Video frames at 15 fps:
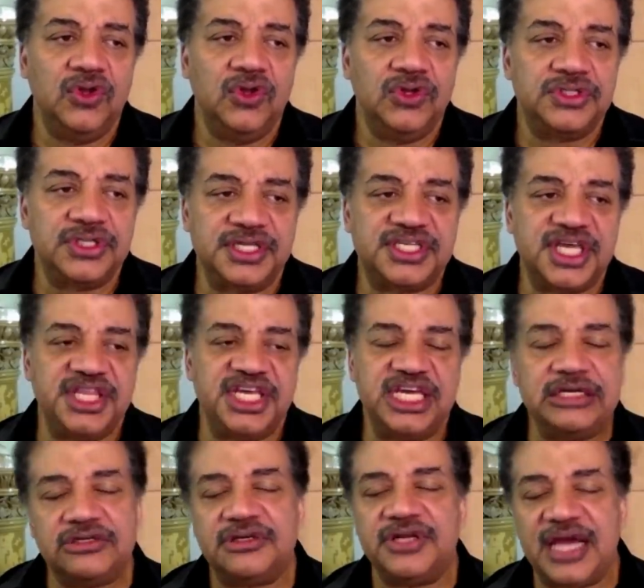so let's say the
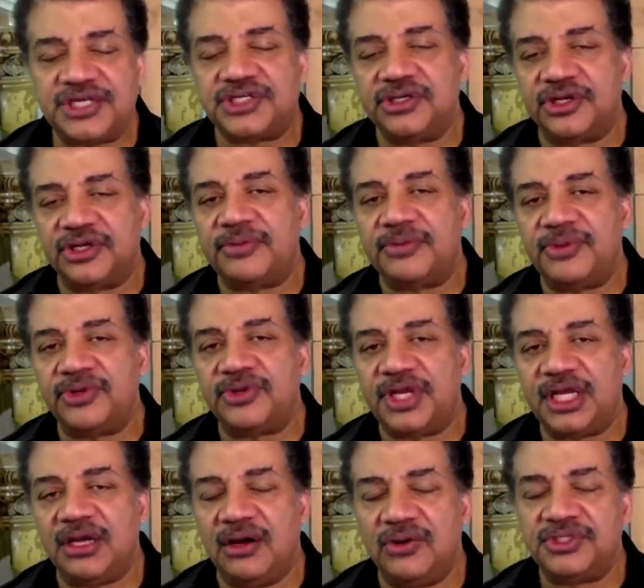international
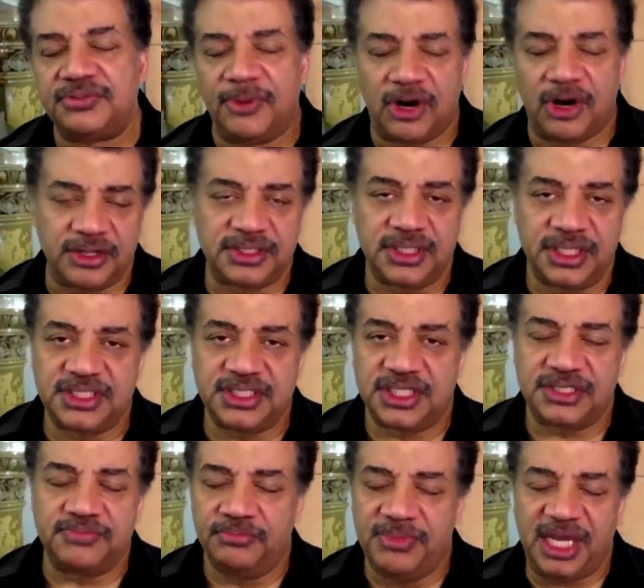community owns Mars. Let's
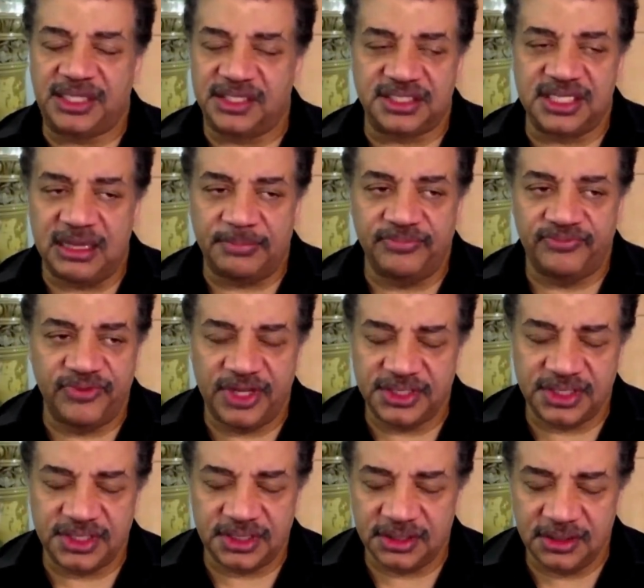just make this up
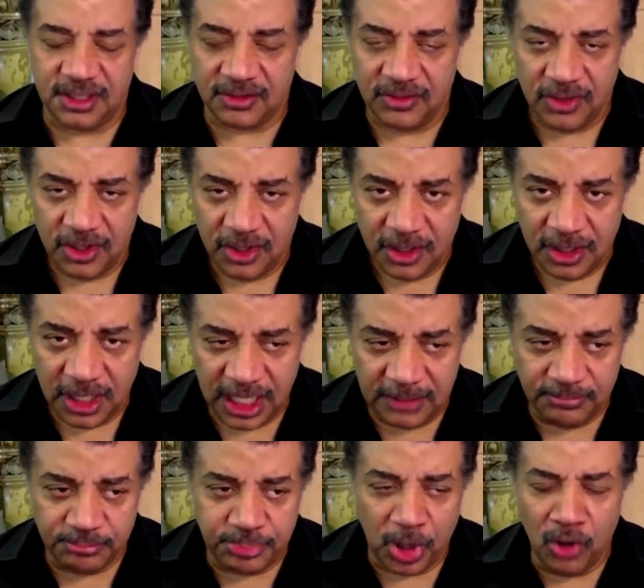as, you know,
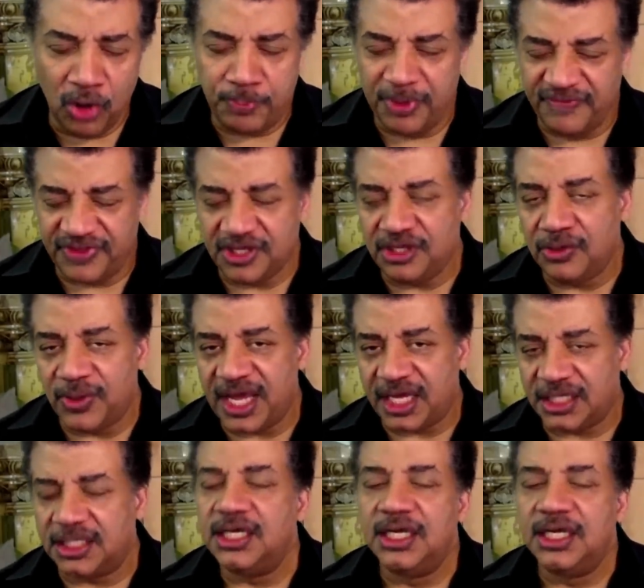I'm Pope of the
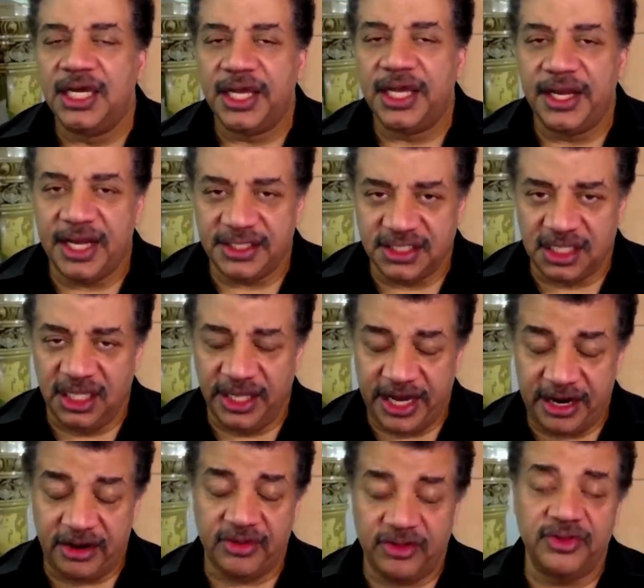UN, and I
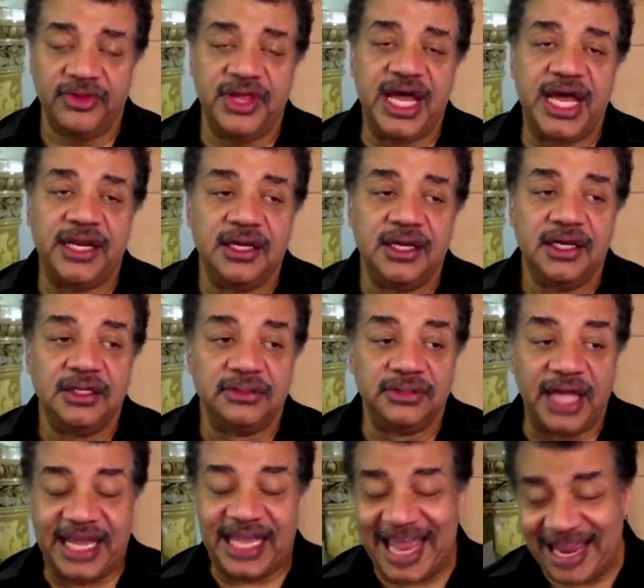declare that
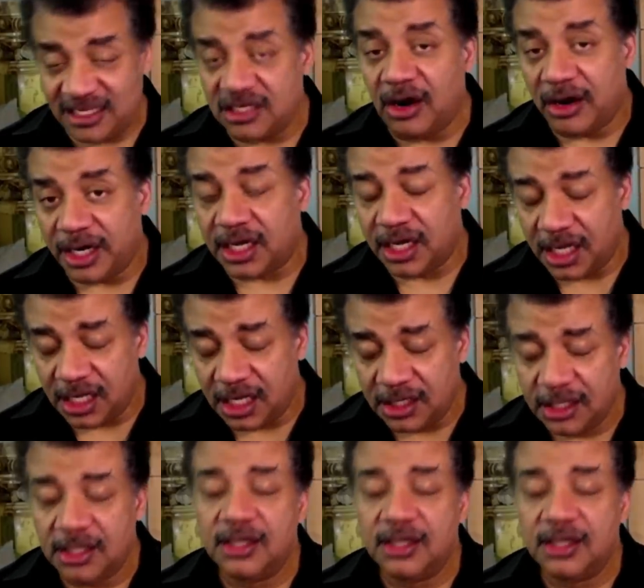like Antarctica,